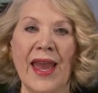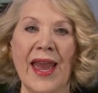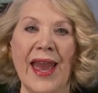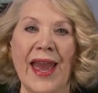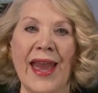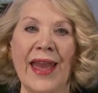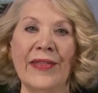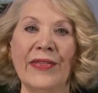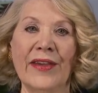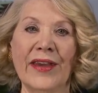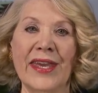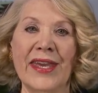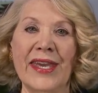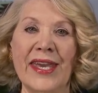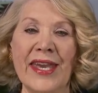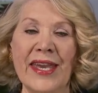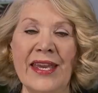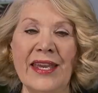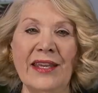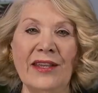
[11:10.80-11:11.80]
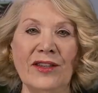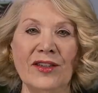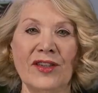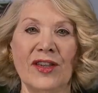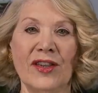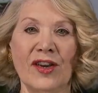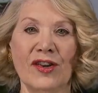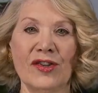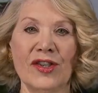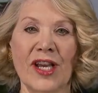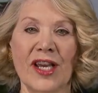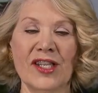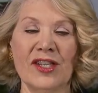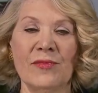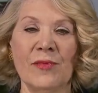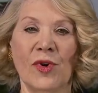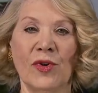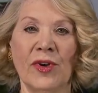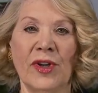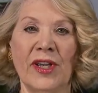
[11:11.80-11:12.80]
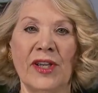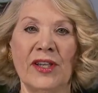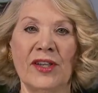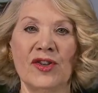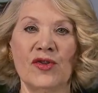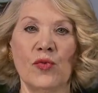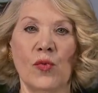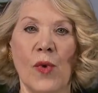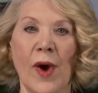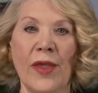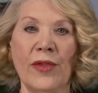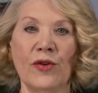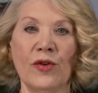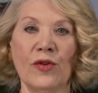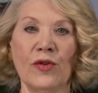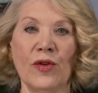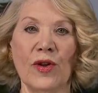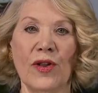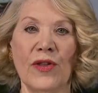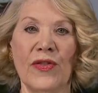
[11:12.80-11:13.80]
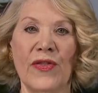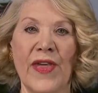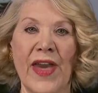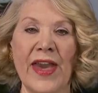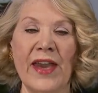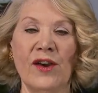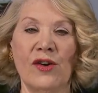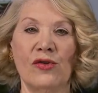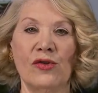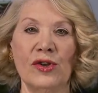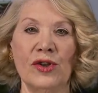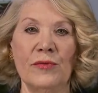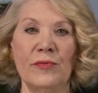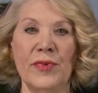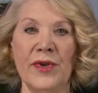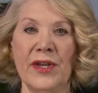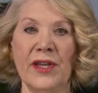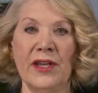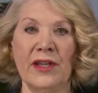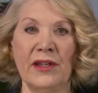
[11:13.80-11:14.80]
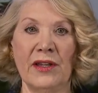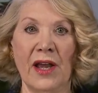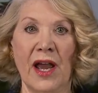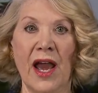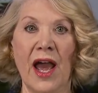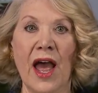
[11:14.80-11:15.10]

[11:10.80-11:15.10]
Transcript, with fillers: And the key to their testimony is whether they could be